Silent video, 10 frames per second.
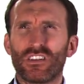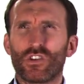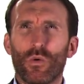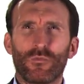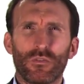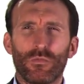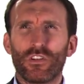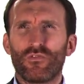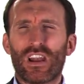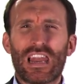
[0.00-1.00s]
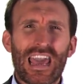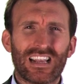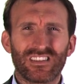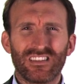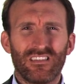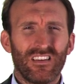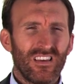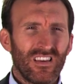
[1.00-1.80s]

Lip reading: and comfortable and relaxed and,